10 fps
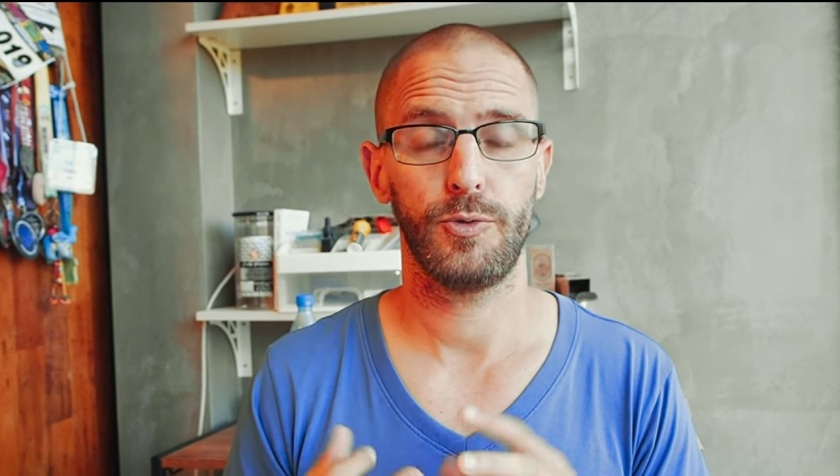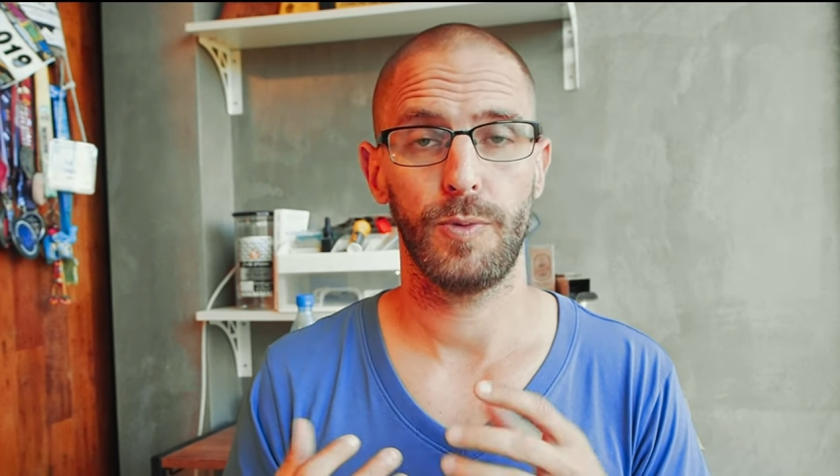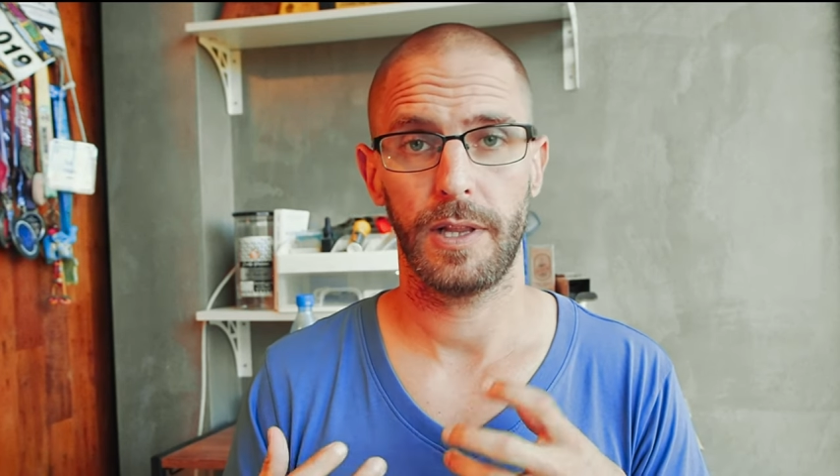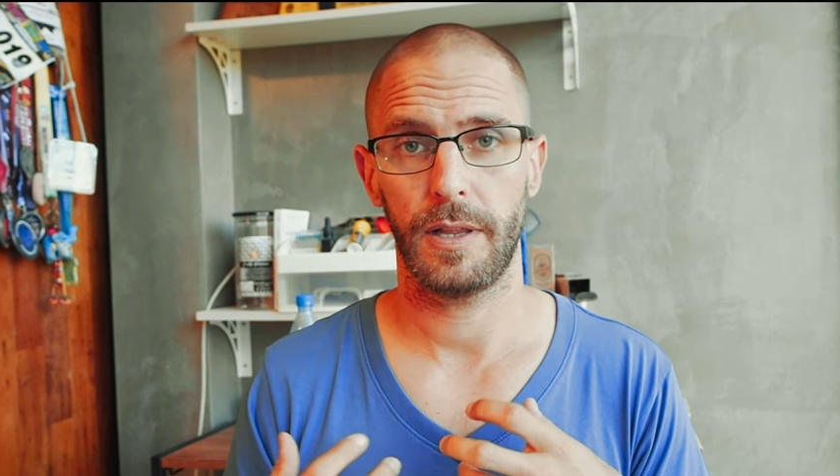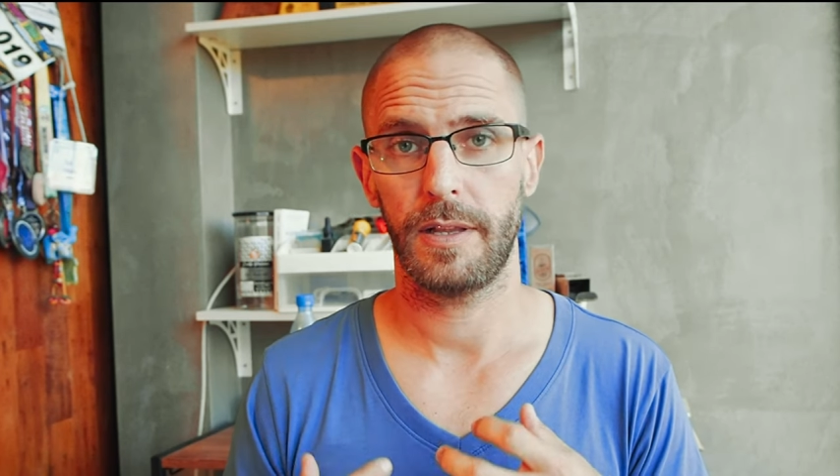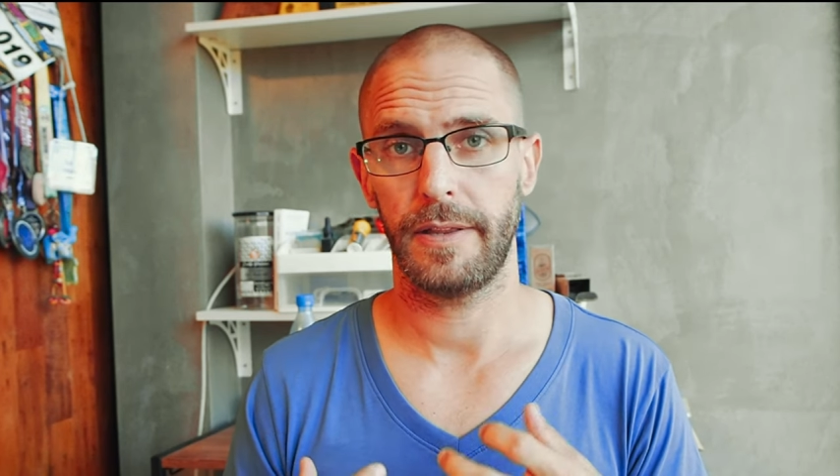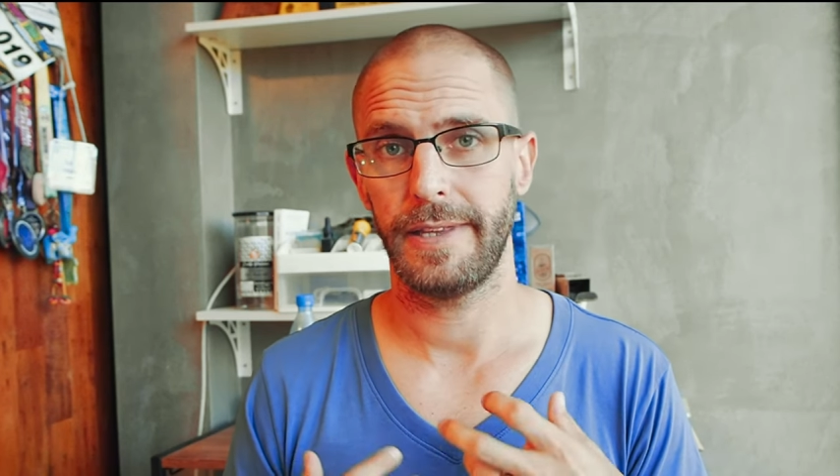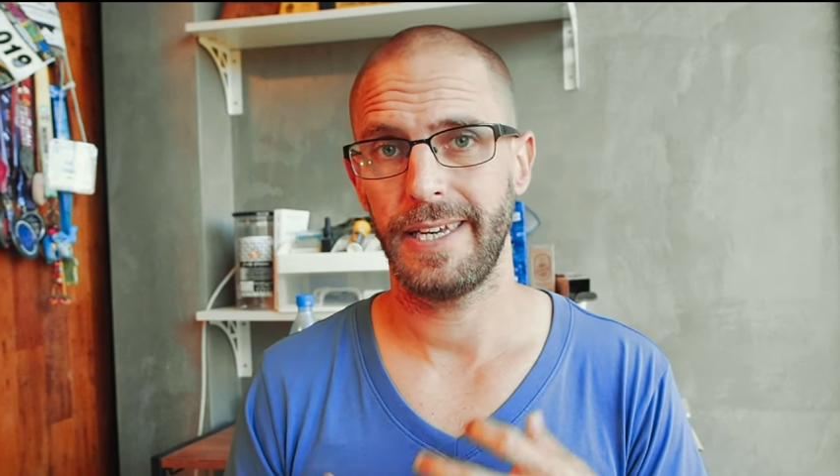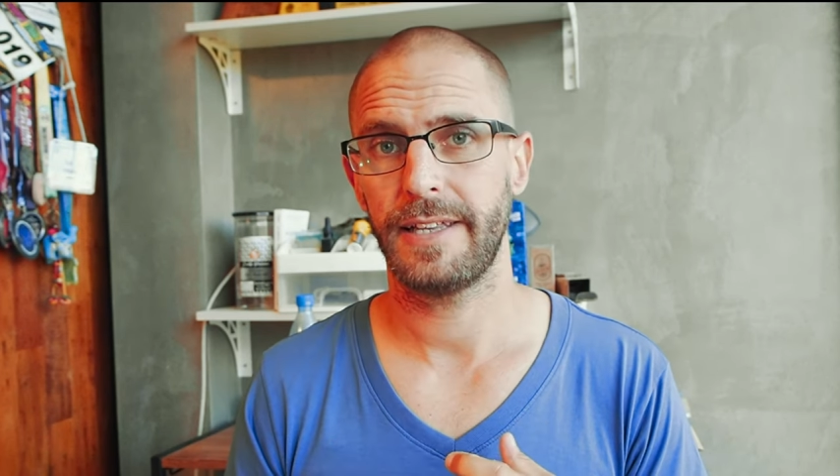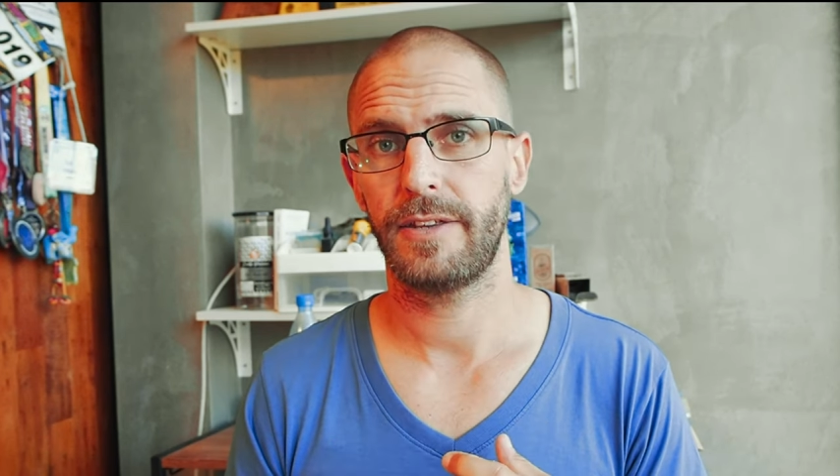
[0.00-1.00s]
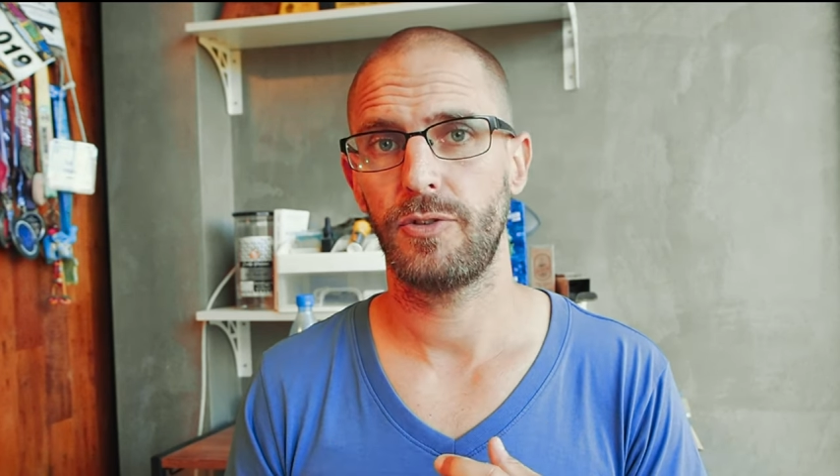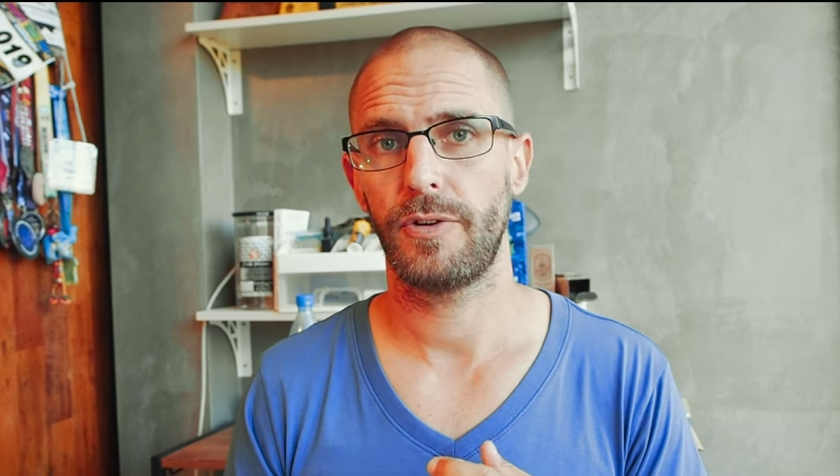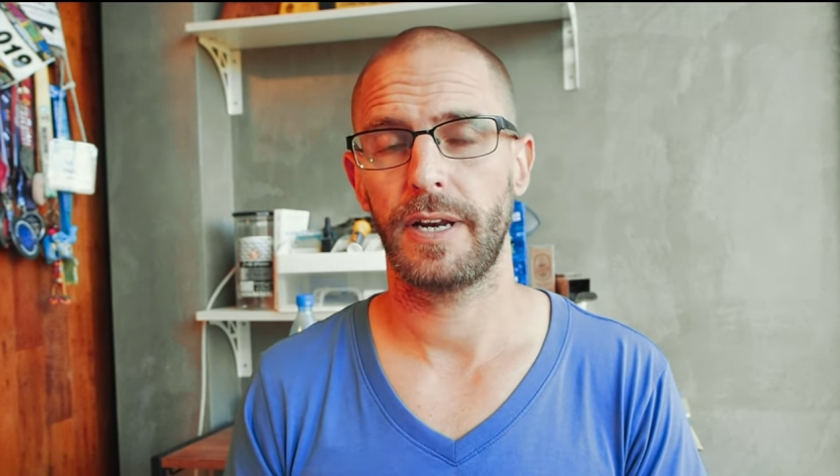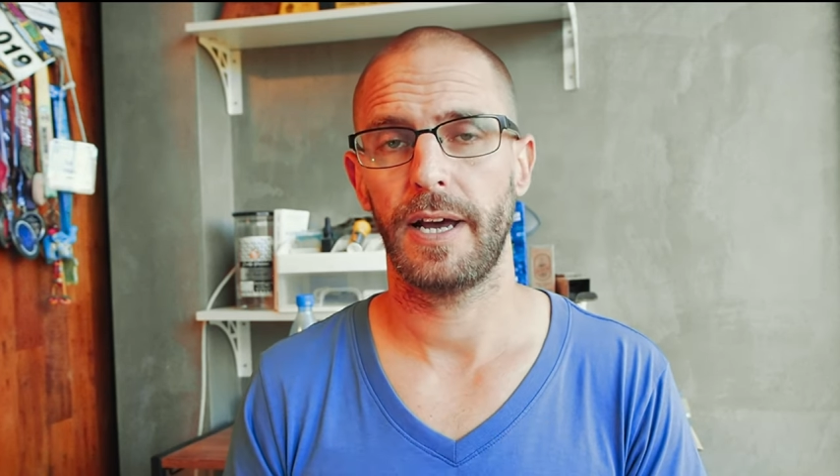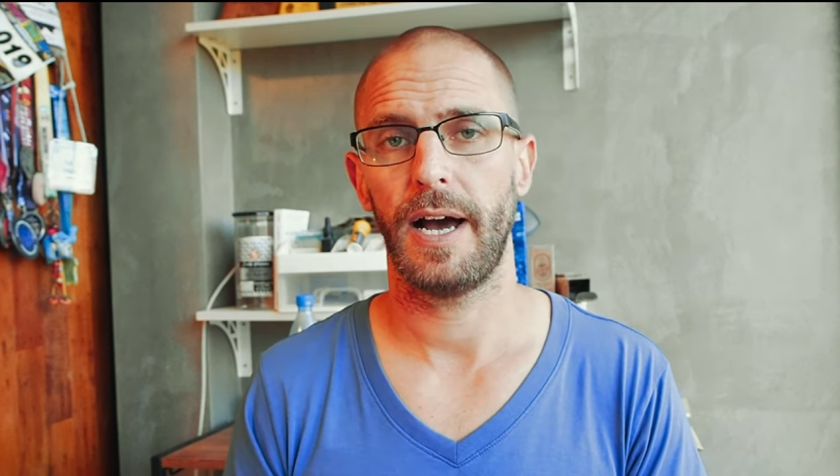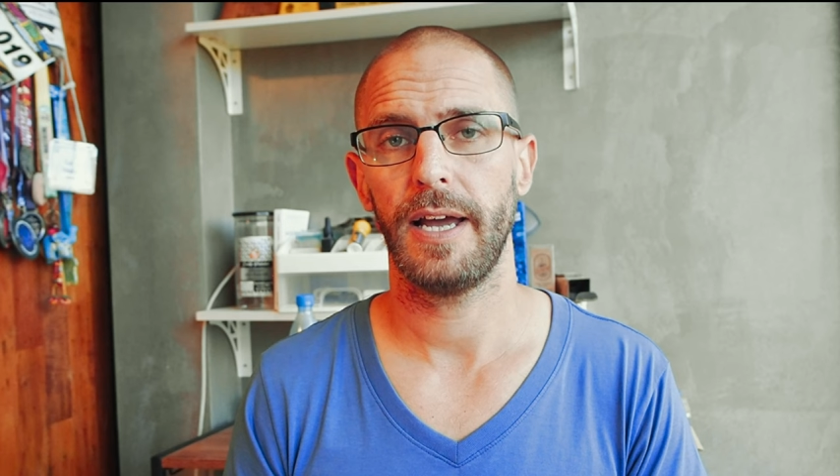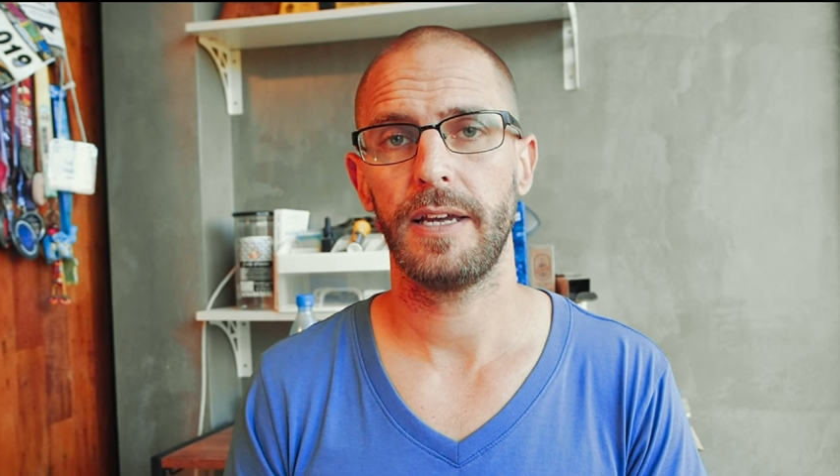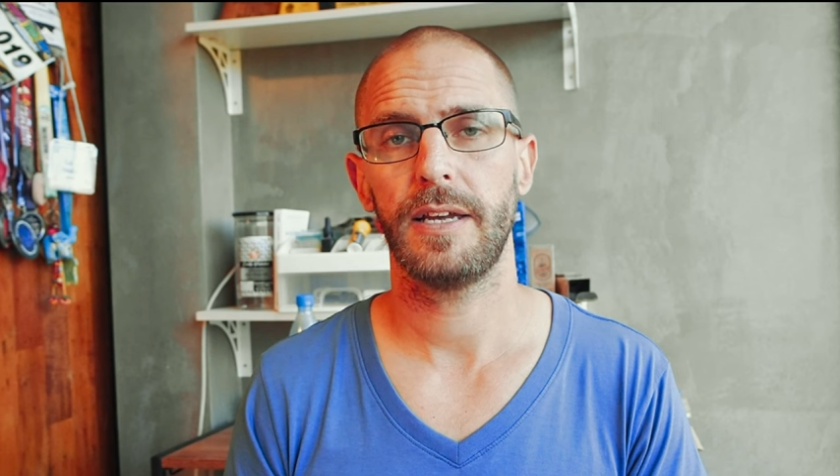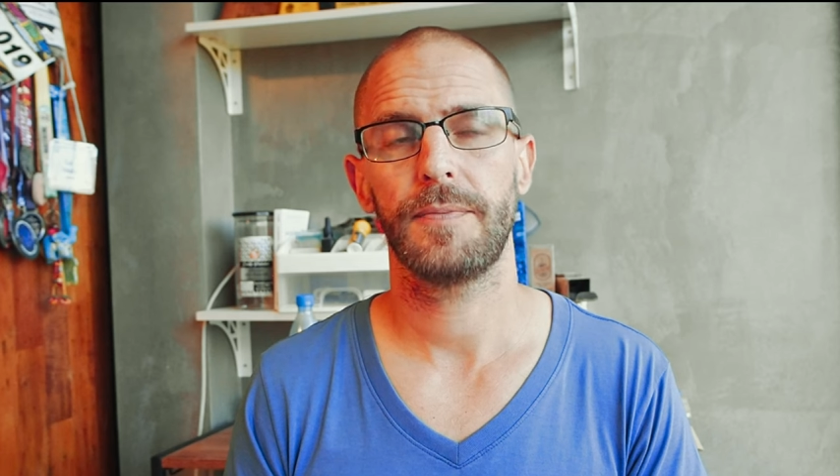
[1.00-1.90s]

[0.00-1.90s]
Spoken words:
will need during the hike,